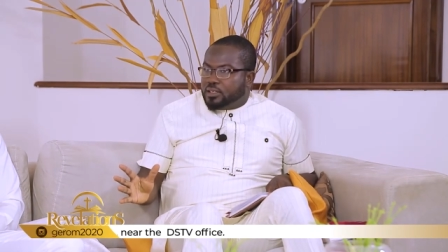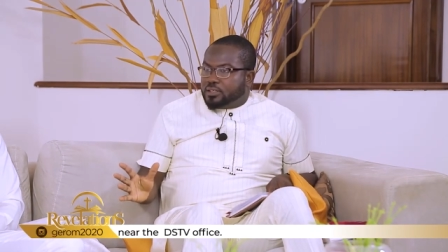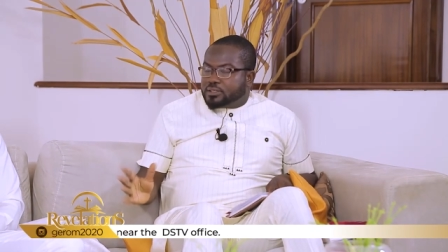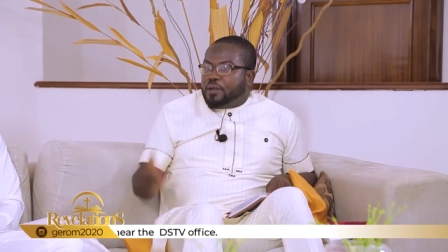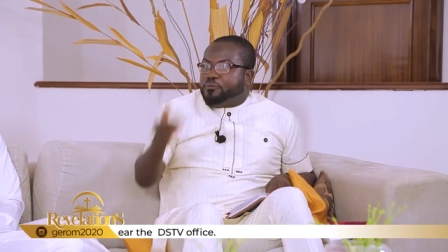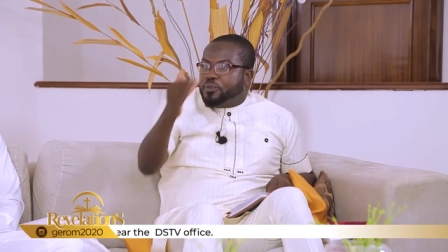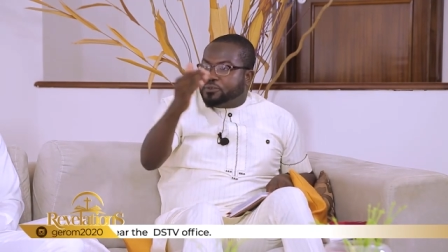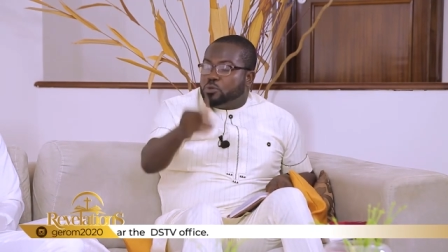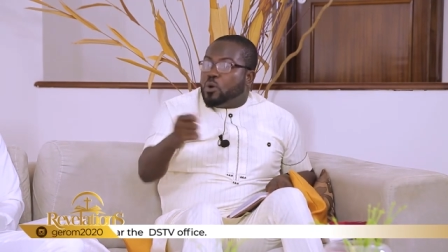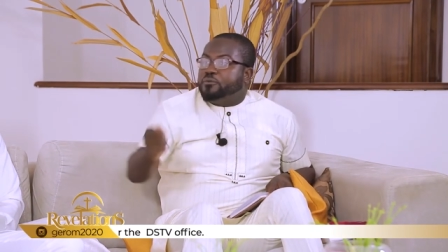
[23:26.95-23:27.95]
Psalm
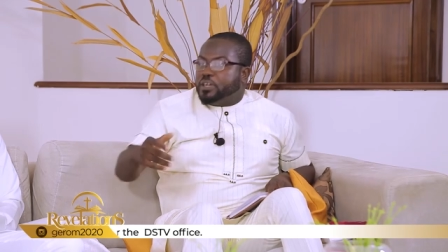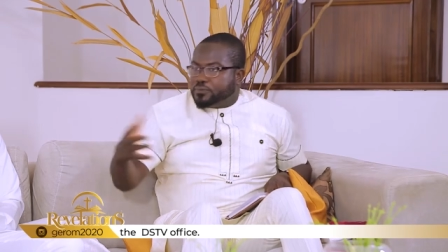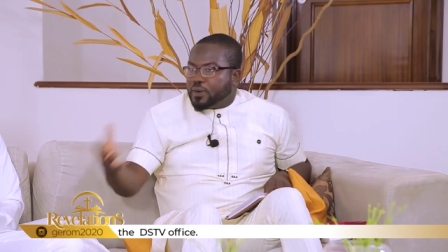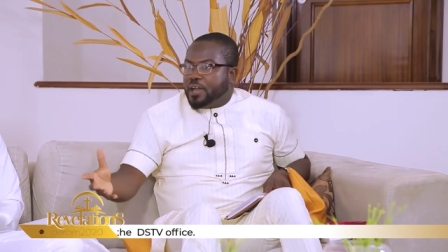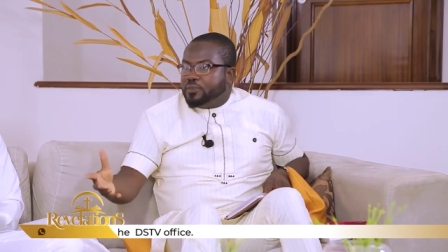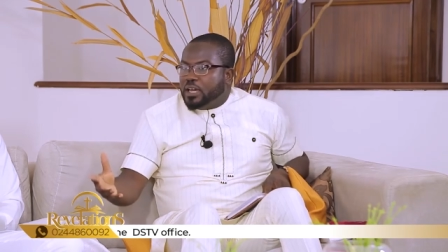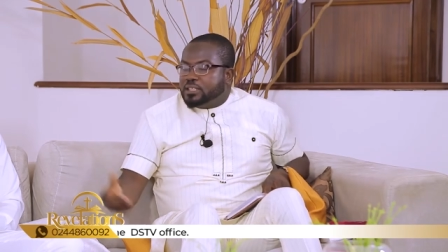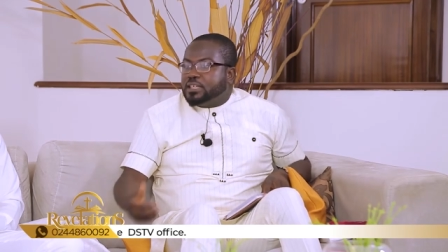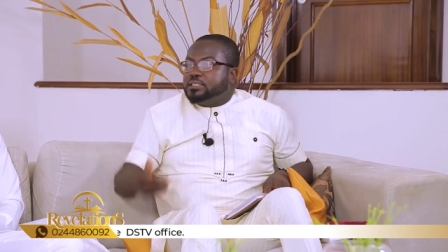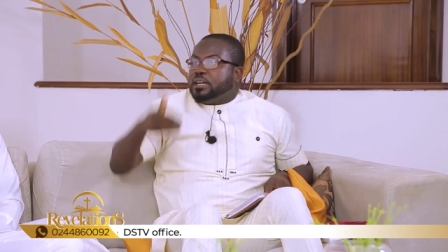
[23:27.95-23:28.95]
51, verse 5
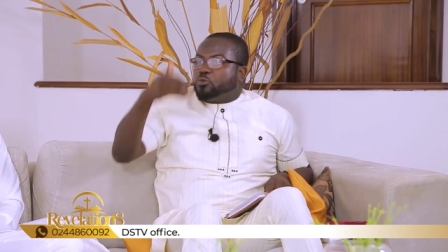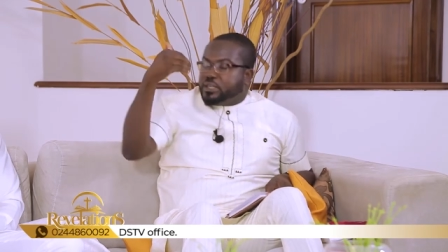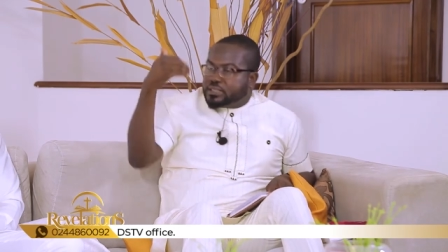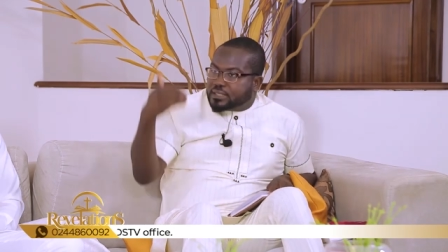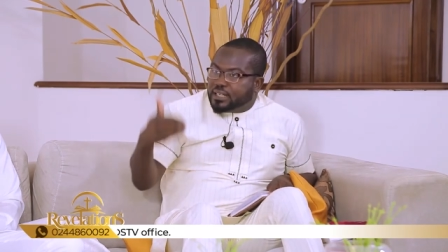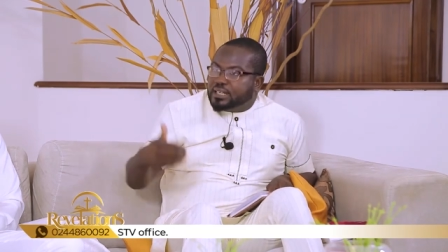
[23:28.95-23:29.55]
says that with sin